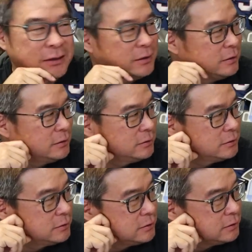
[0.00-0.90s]

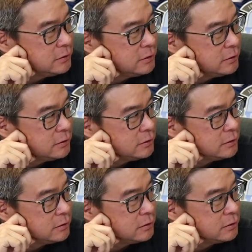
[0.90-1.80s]

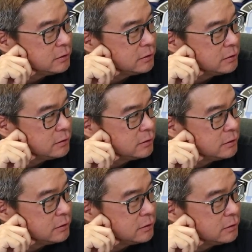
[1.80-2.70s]

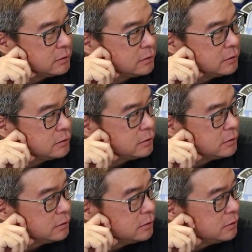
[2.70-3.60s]

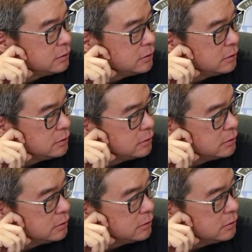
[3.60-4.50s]

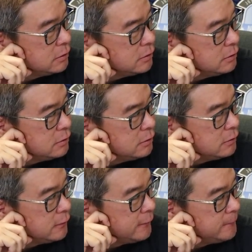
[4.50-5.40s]

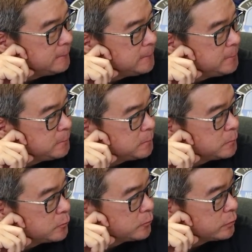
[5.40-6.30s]

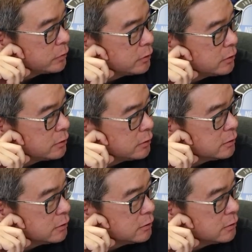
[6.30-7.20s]

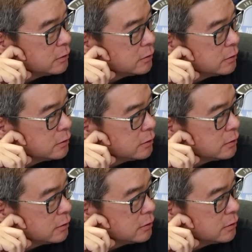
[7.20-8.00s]
[no speech]